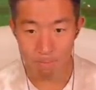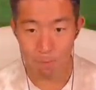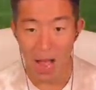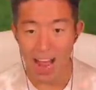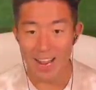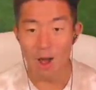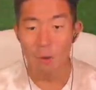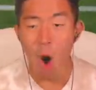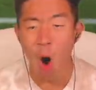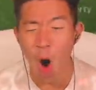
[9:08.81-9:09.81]
Body him.
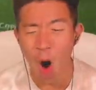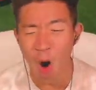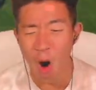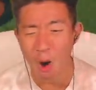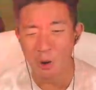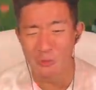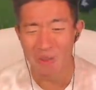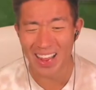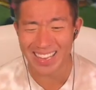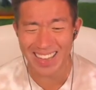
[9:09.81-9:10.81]
Oh,
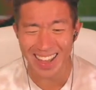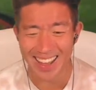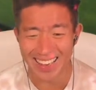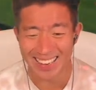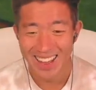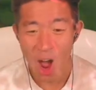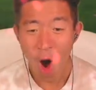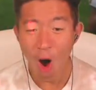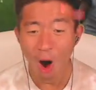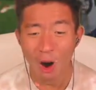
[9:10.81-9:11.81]
Bro, my I God. can't tackle.
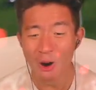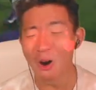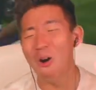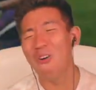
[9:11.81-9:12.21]
Oh,